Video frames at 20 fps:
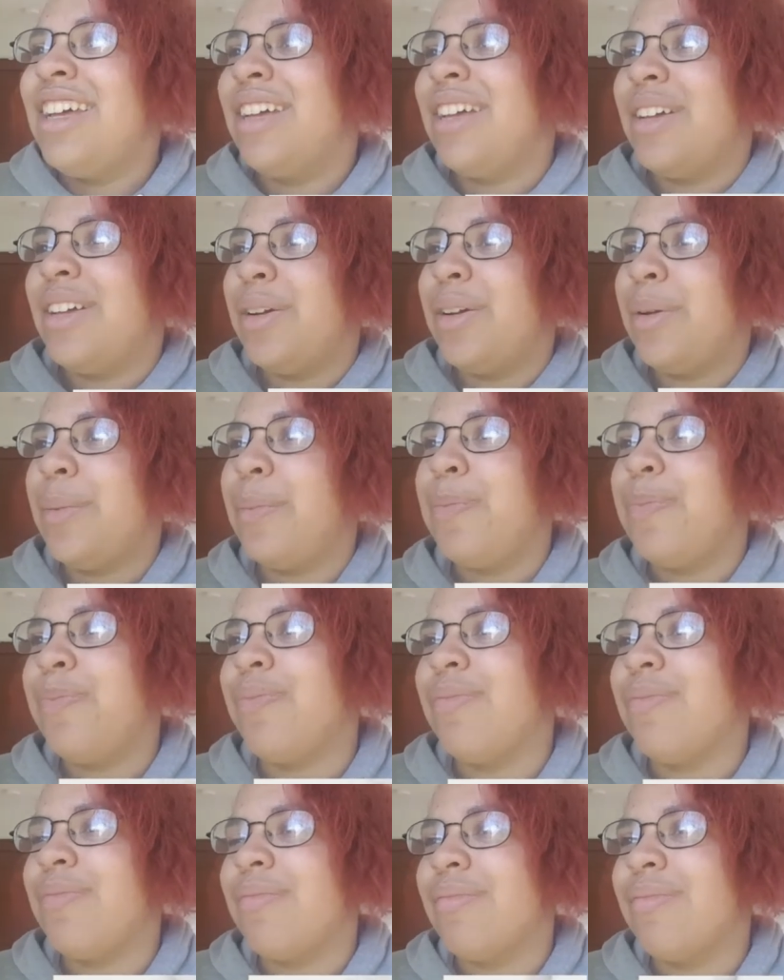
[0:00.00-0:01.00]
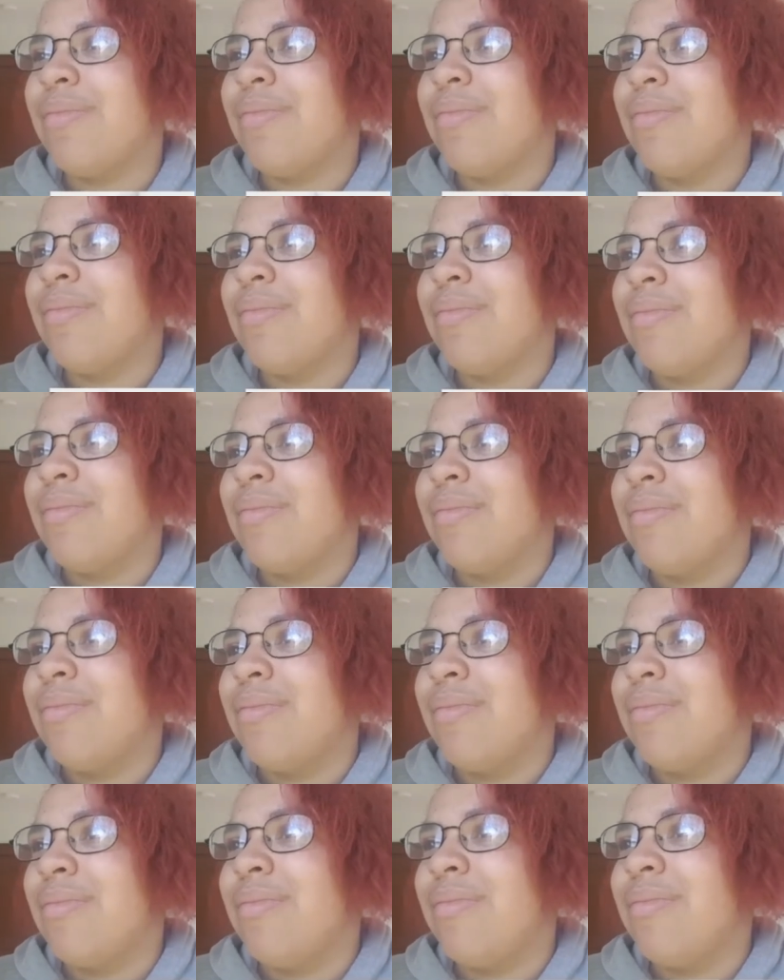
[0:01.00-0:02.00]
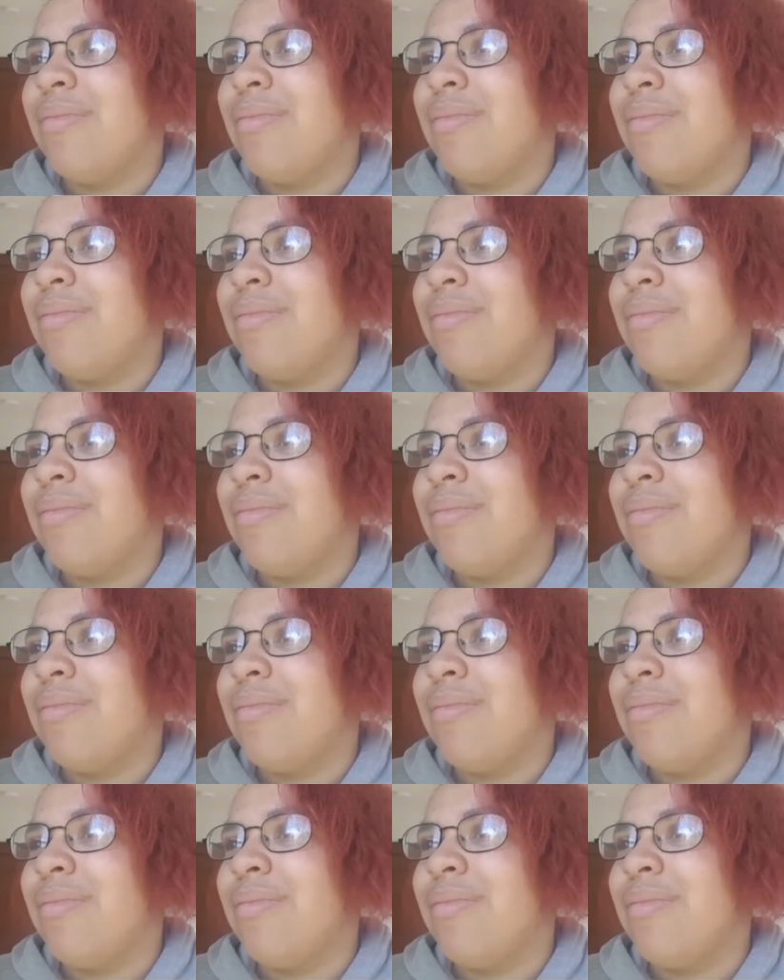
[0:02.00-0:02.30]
Nothing is said.